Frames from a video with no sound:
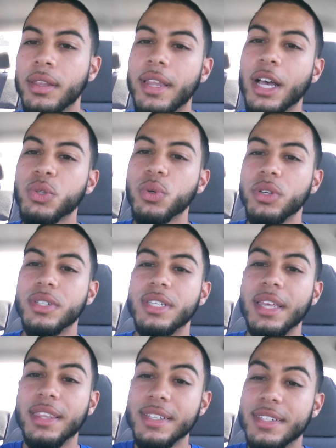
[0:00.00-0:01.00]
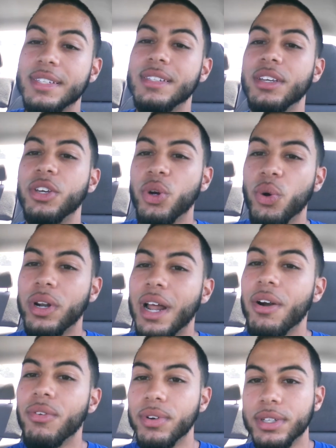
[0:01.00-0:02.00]
that's when you say this is secure,
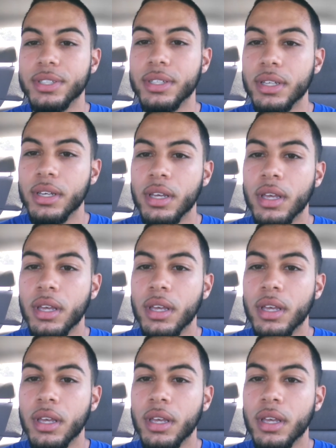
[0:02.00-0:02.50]
not risky.